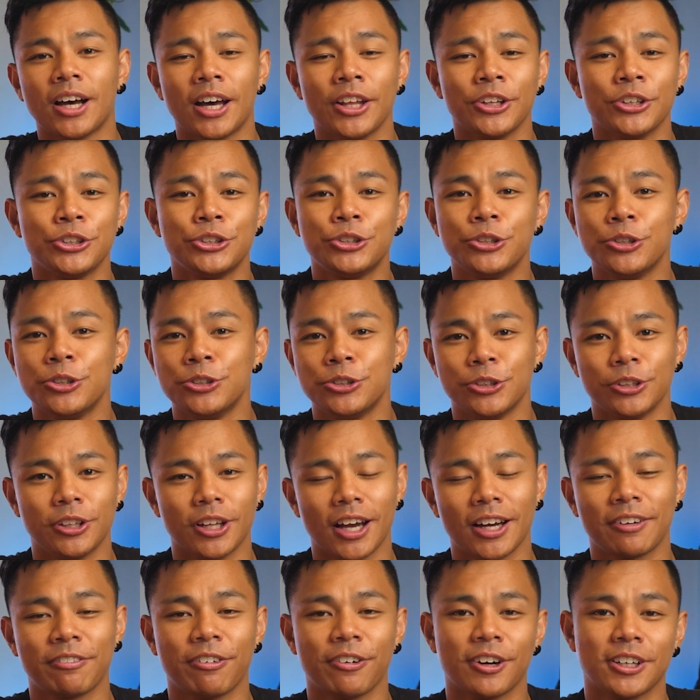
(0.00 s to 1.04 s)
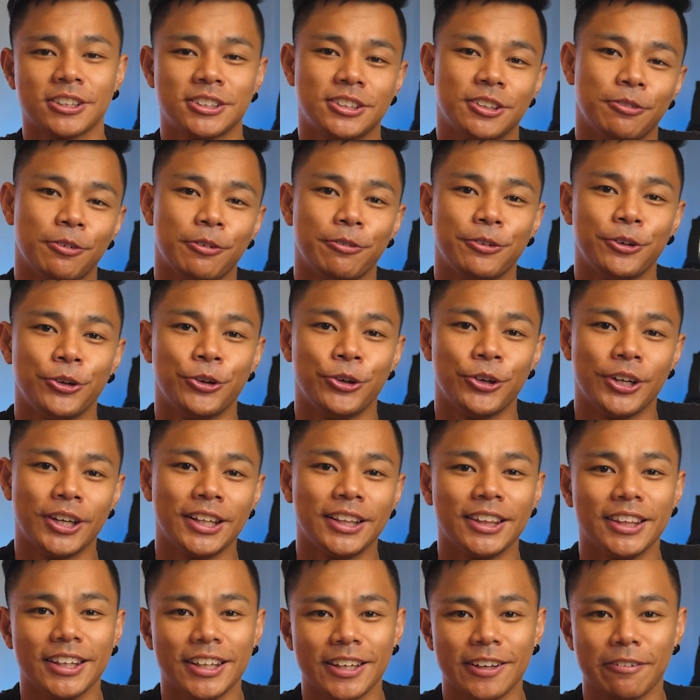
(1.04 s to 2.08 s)
other shoes you'd like for us to review
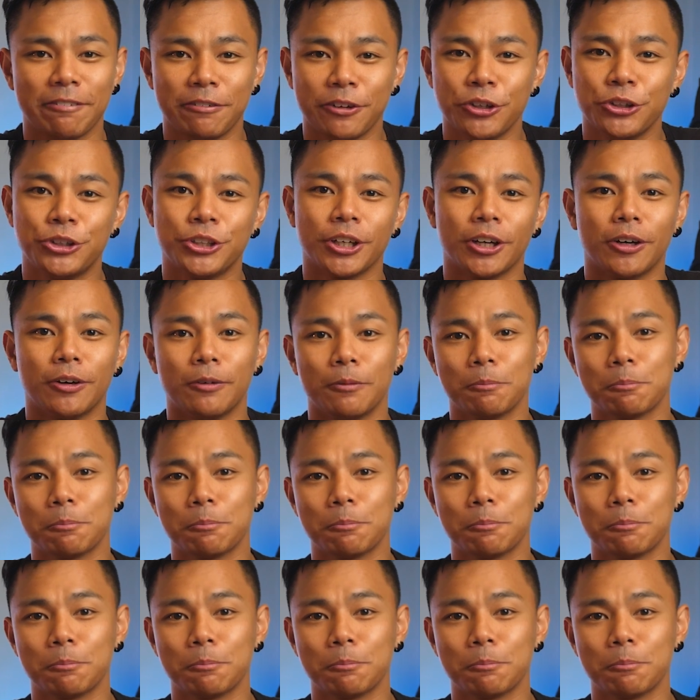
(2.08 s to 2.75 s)
in the future.